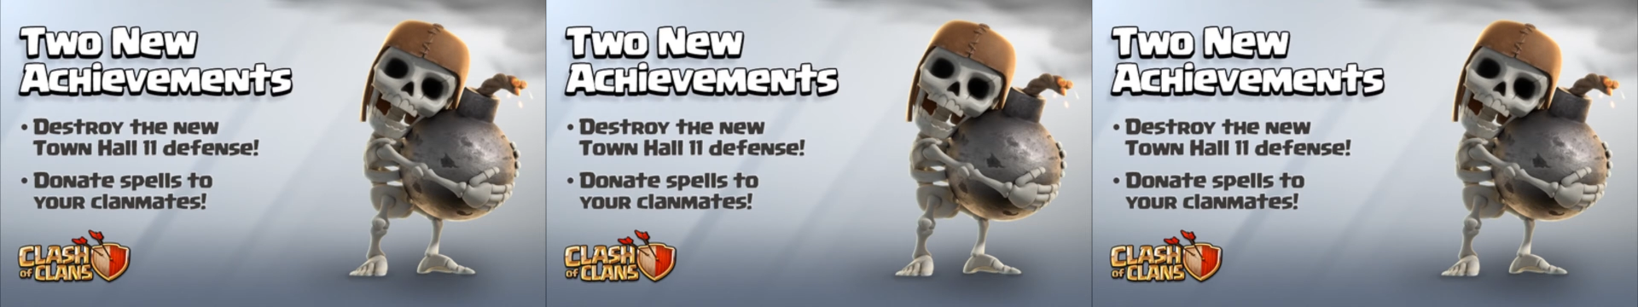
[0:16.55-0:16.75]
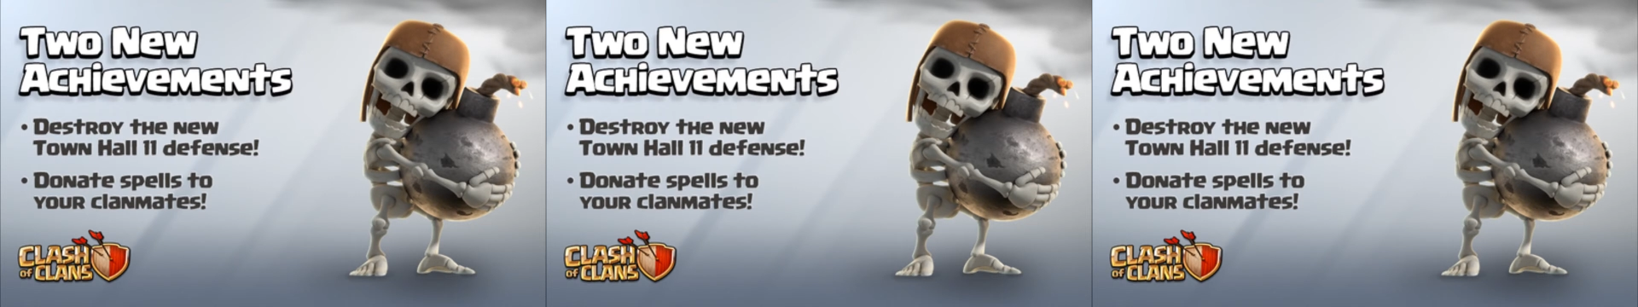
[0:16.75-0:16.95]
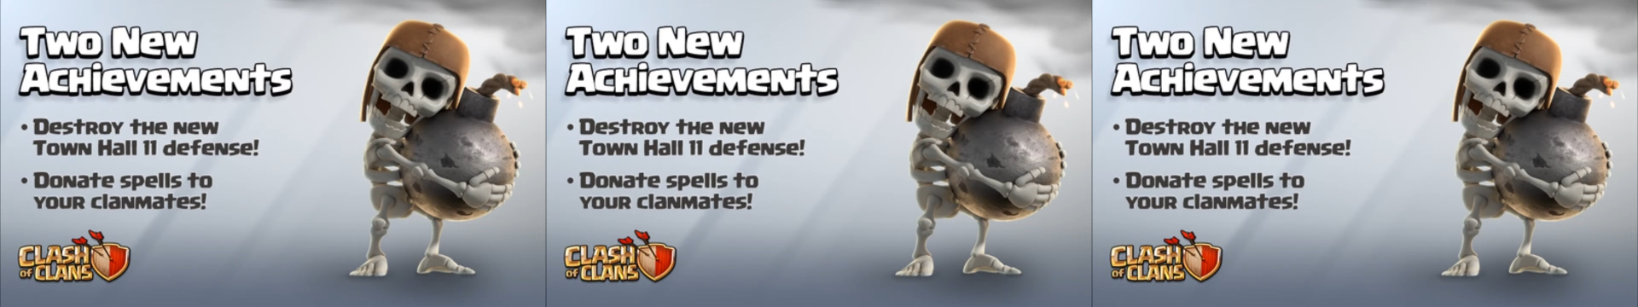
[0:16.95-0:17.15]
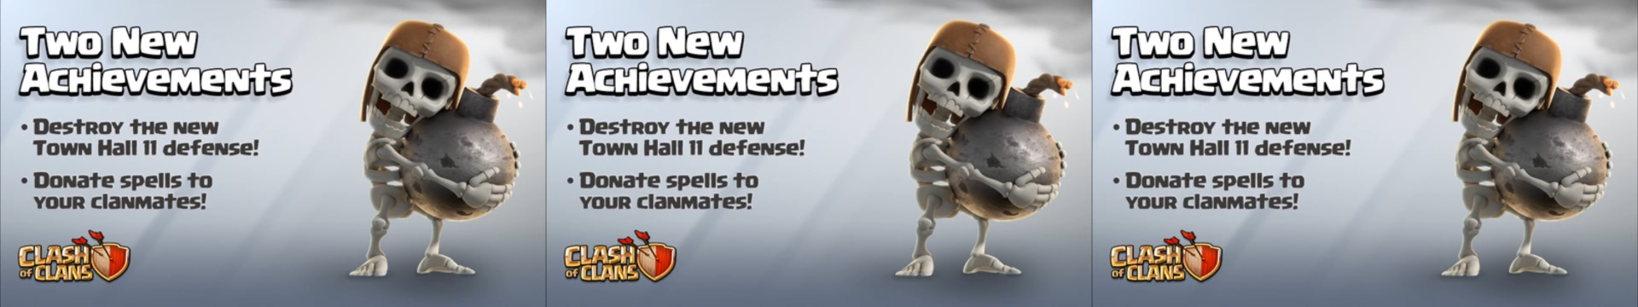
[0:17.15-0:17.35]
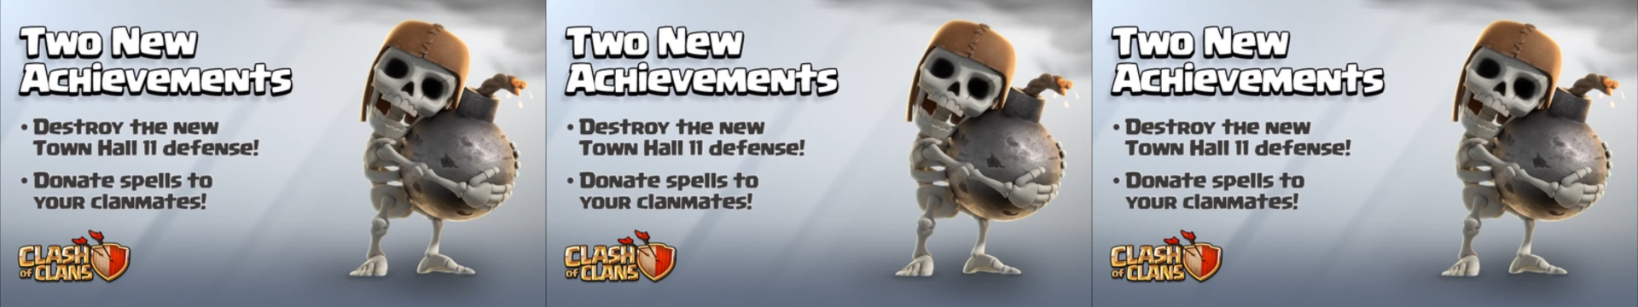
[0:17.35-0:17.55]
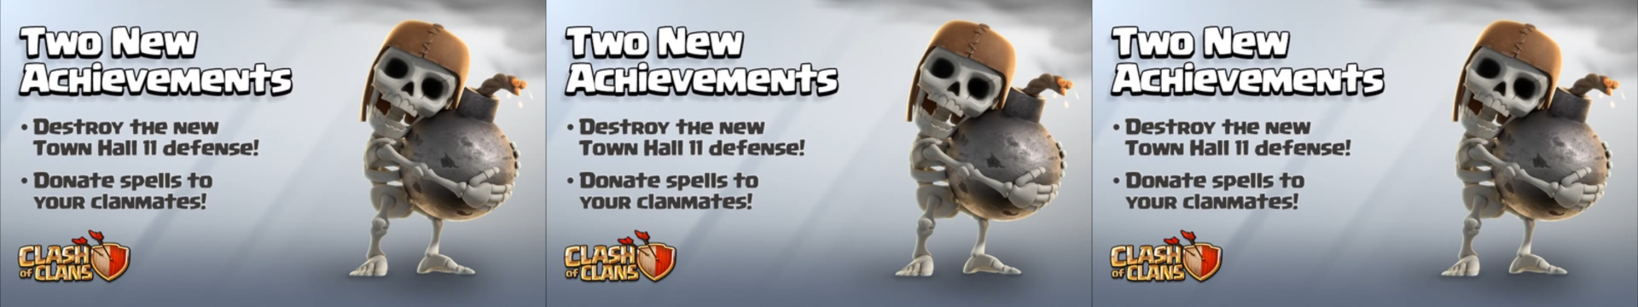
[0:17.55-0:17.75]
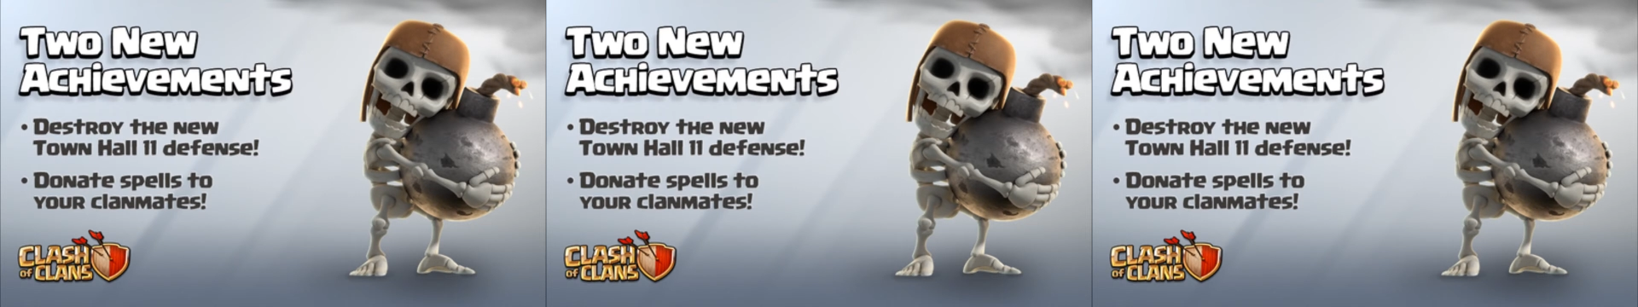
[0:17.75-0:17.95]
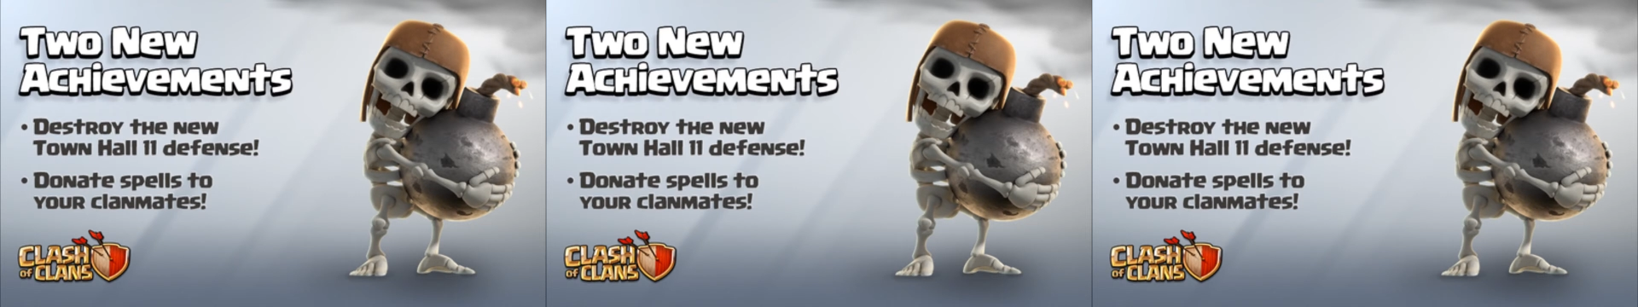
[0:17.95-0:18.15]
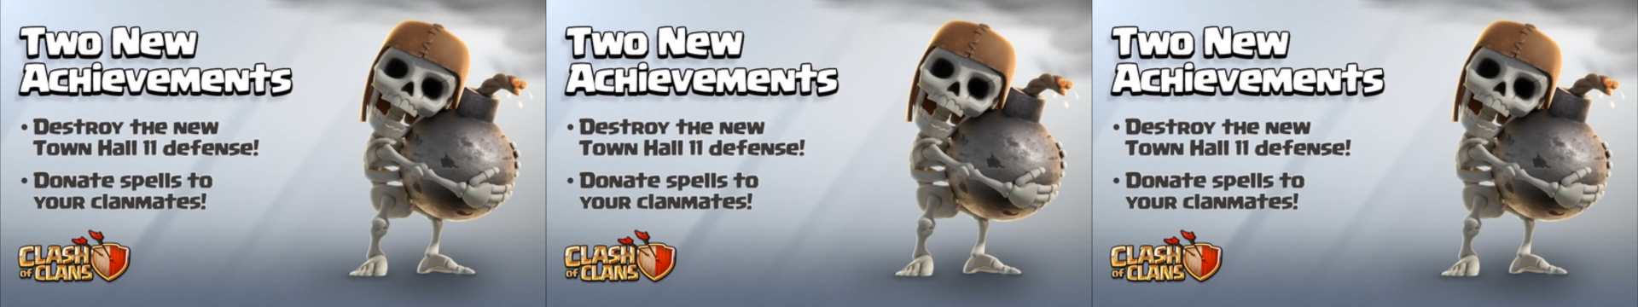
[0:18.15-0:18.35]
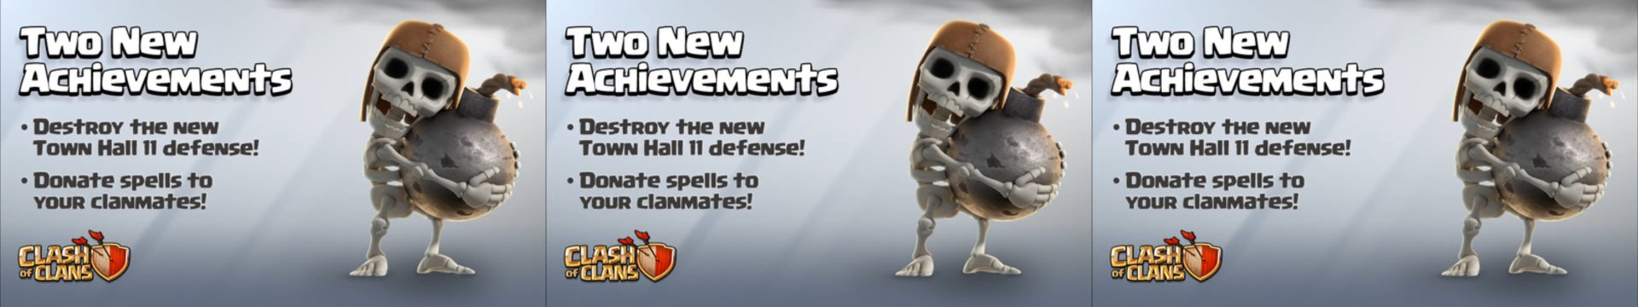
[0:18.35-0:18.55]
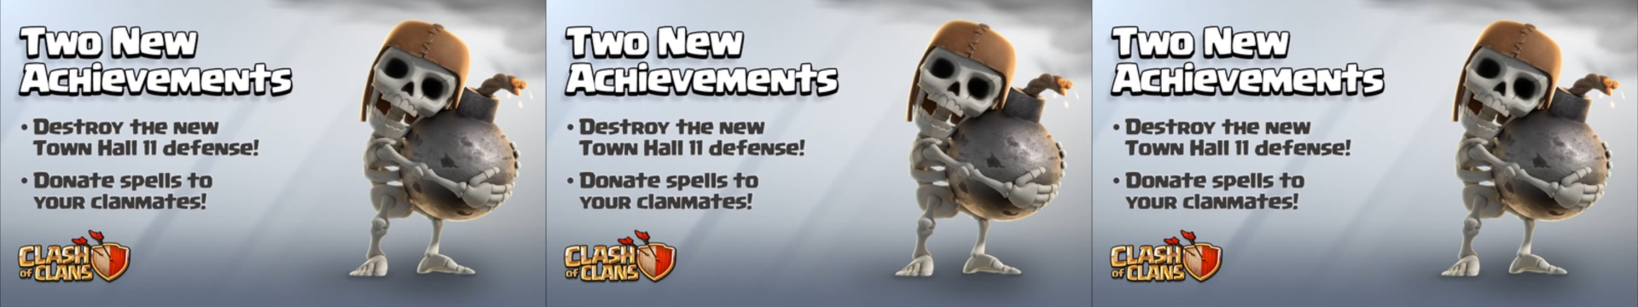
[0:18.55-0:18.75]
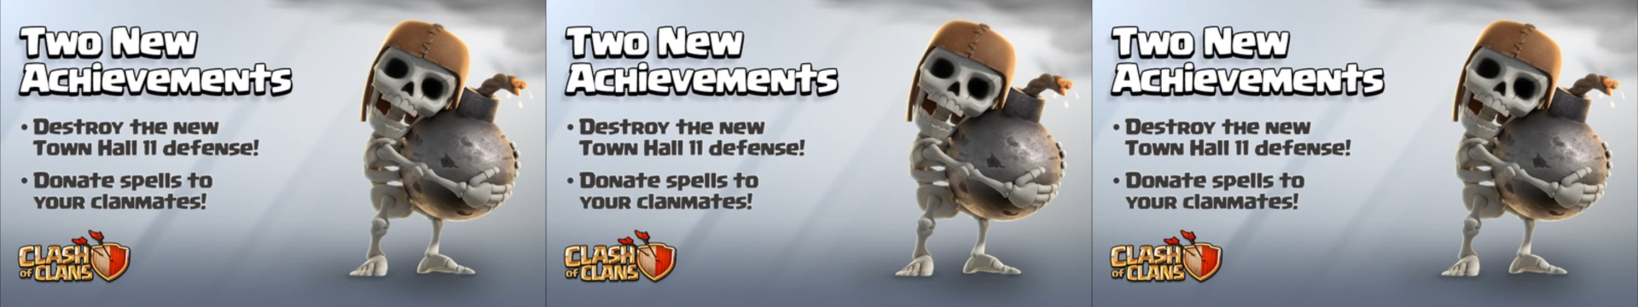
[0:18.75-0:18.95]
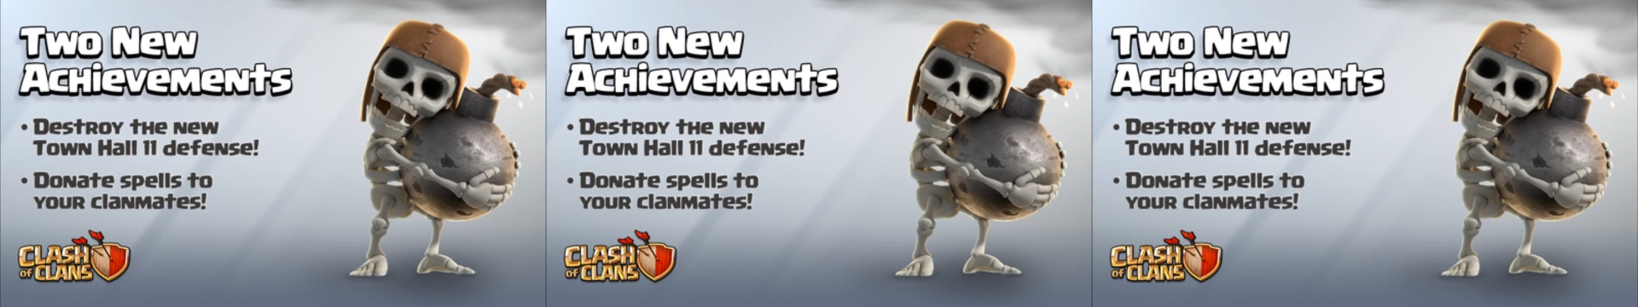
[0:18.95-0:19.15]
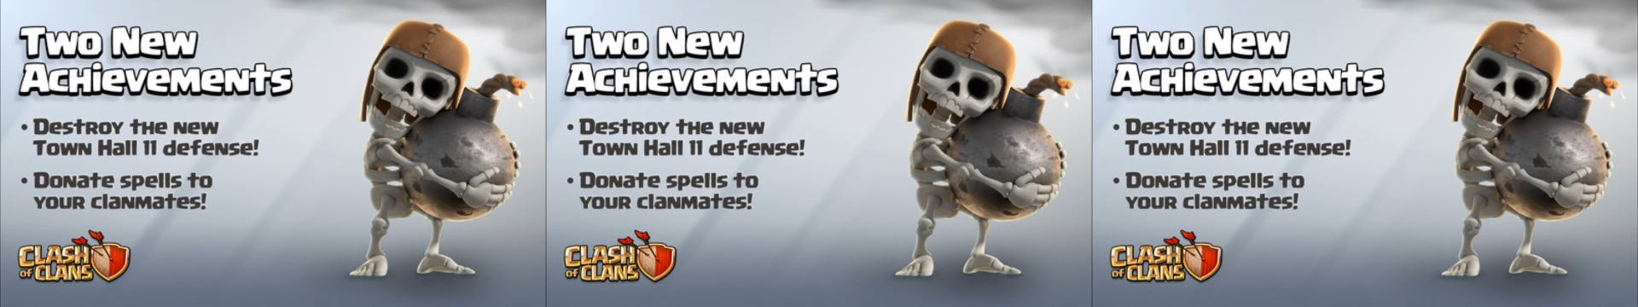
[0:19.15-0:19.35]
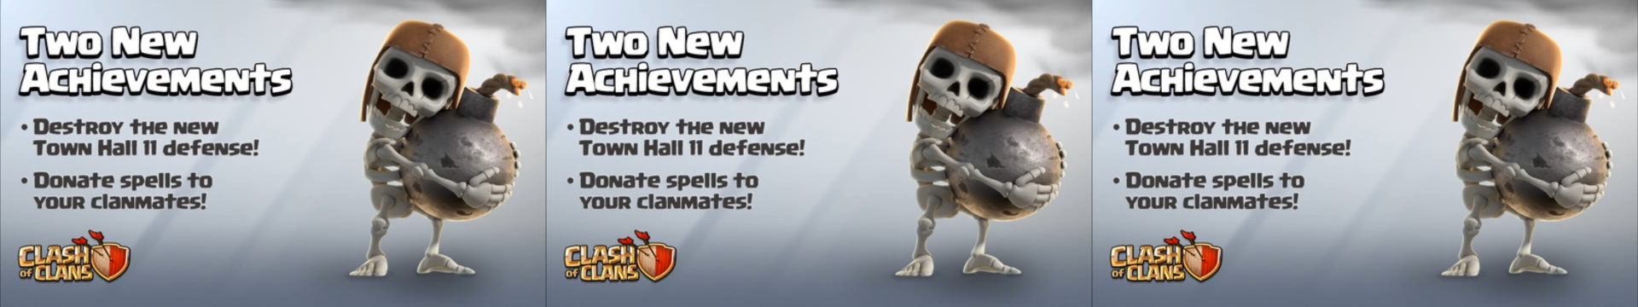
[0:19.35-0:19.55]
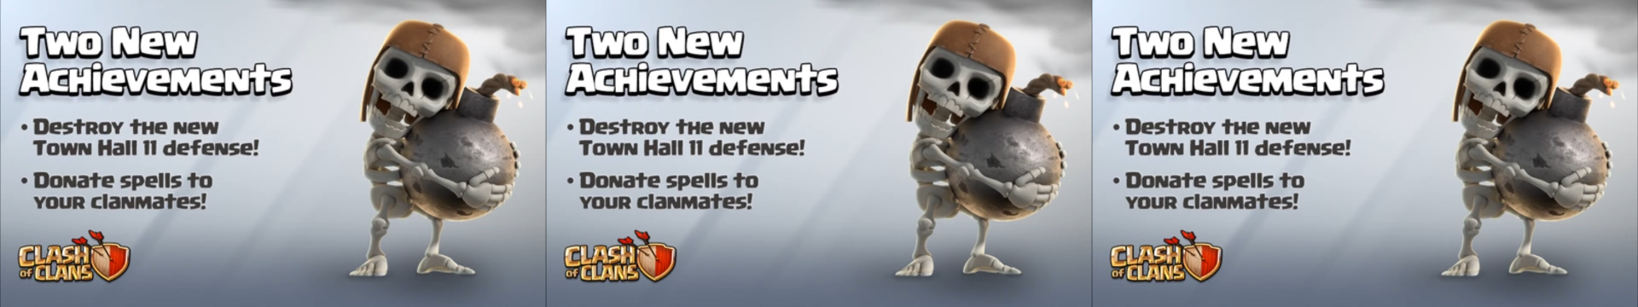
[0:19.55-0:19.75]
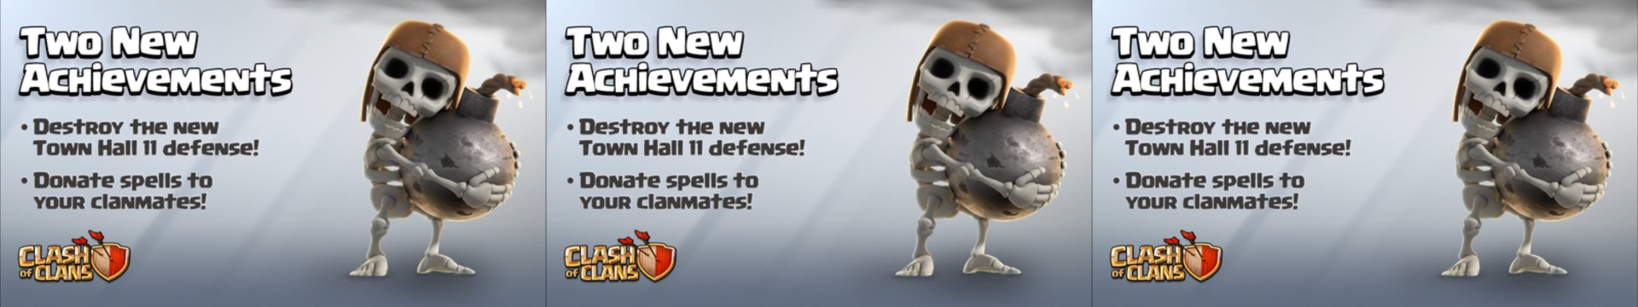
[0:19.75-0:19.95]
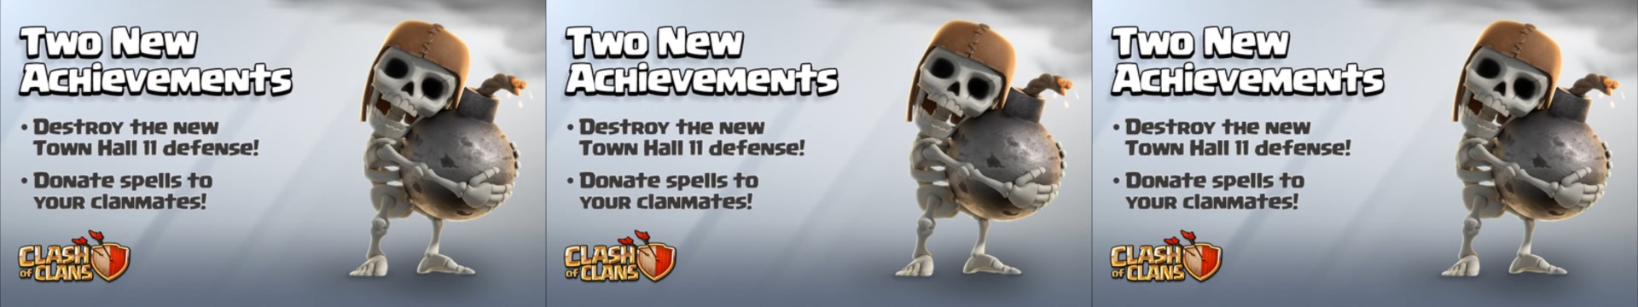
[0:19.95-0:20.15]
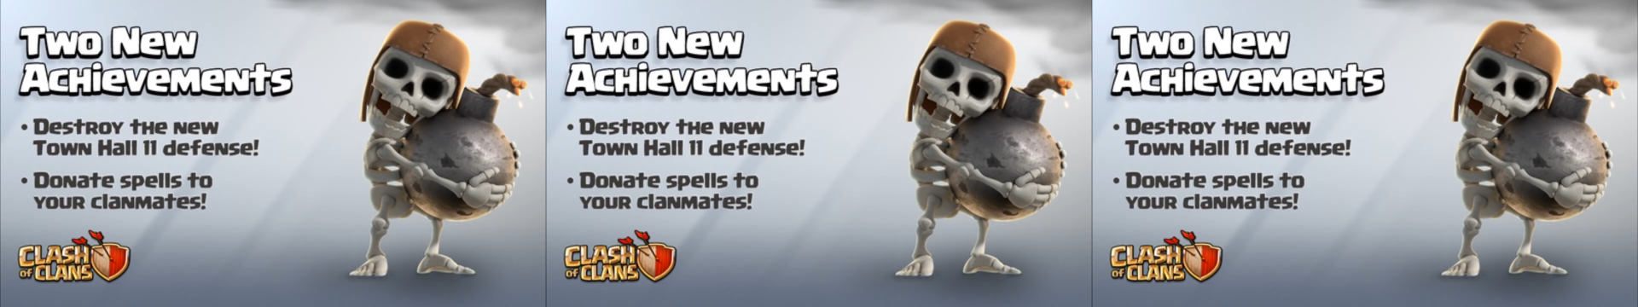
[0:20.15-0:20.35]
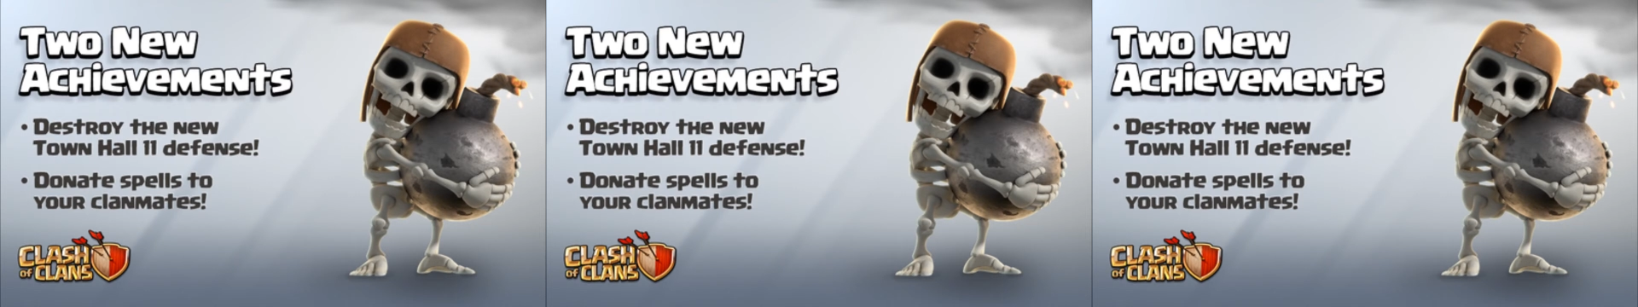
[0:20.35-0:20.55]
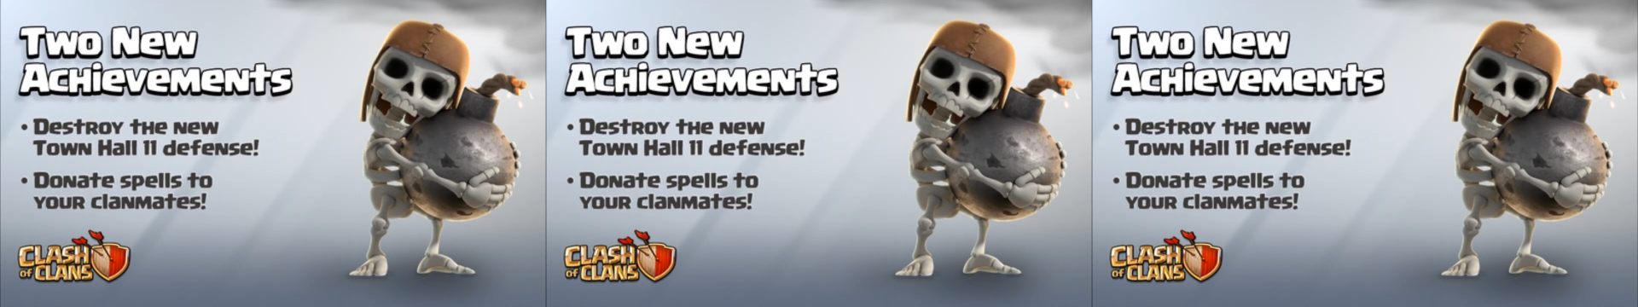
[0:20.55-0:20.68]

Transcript: [unreadable: no face in view]